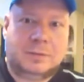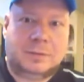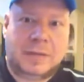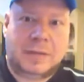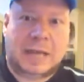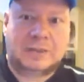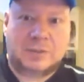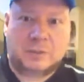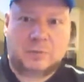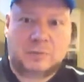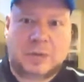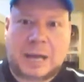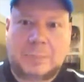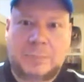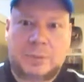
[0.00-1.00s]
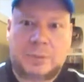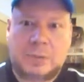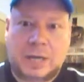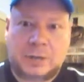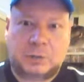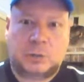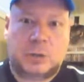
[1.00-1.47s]
That's the rap
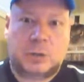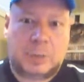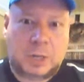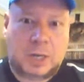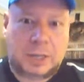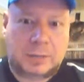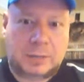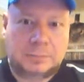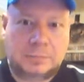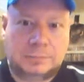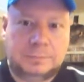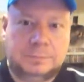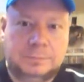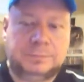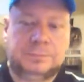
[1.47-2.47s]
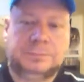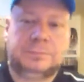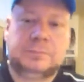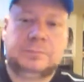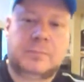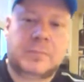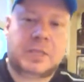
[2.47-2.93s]
I grew up on.
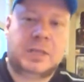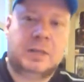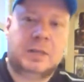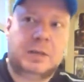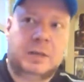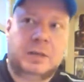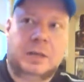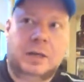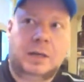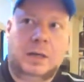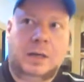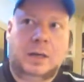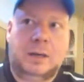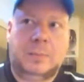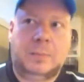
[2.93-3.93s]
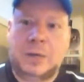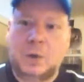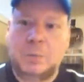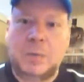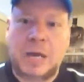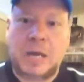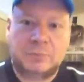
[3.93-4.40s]
I
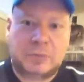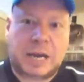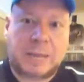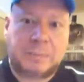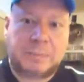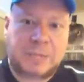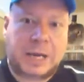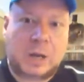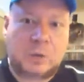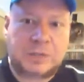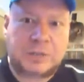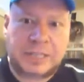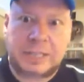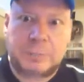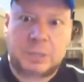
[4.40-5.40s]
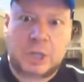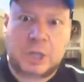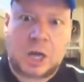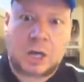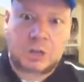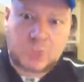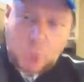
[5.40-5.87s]
don't mind rap now. Nicki
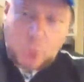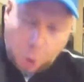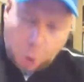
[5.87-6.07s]
Minaj.